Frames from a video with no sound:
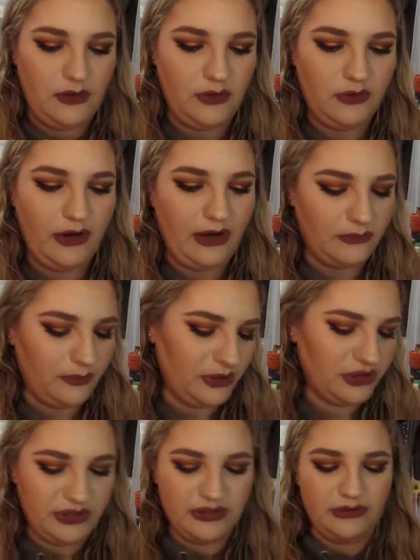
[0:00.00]
Crown
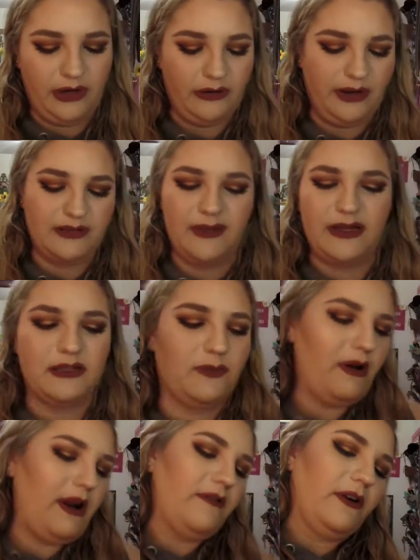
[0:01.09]
brushes, Crown Cosmetics,
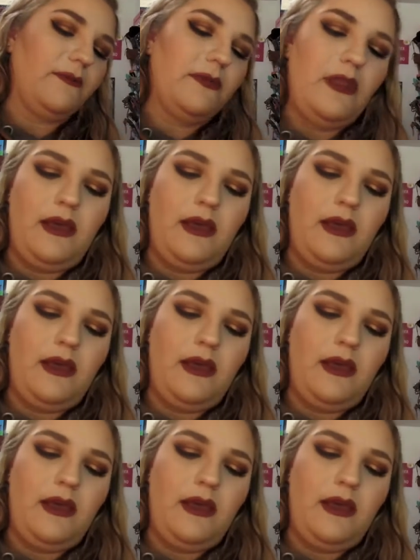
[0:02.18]
whatever.